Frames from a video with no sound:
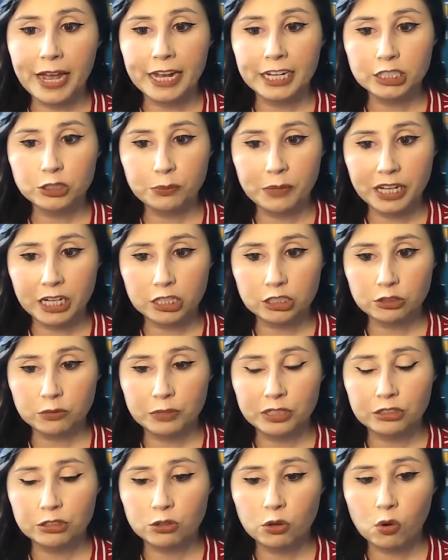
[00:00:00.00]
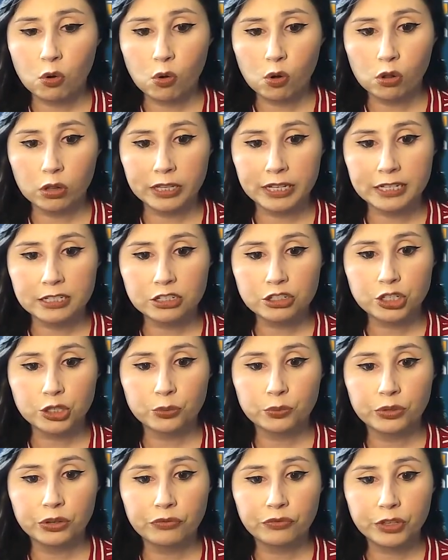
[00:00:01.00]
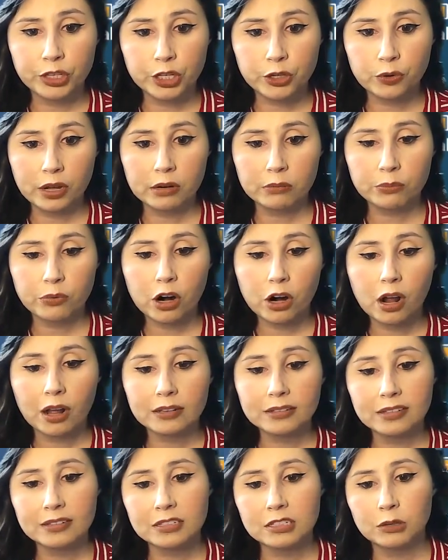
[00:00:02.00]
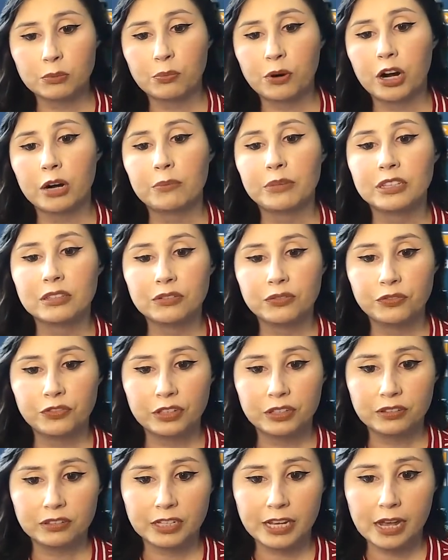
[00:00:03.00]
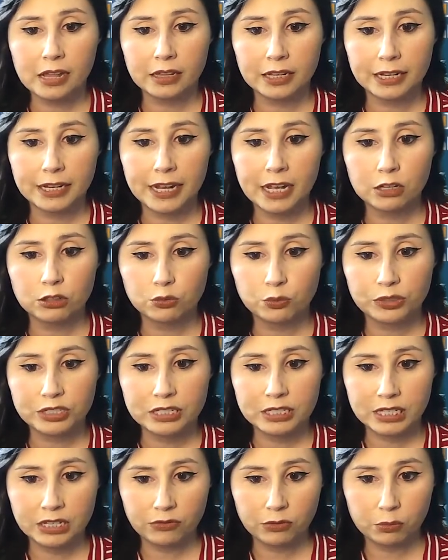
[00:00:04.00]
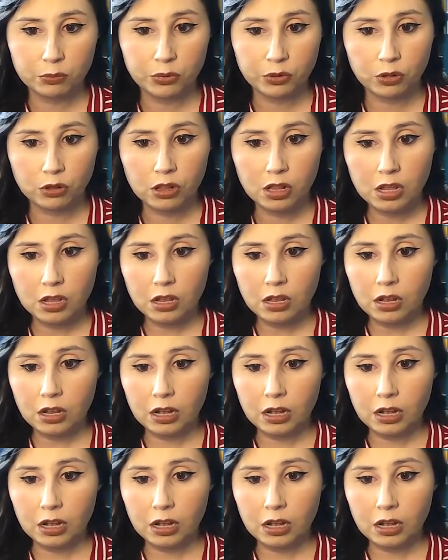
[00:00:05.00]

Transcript: Cash Management's goal is to review and process departments' fiscal accounts receivable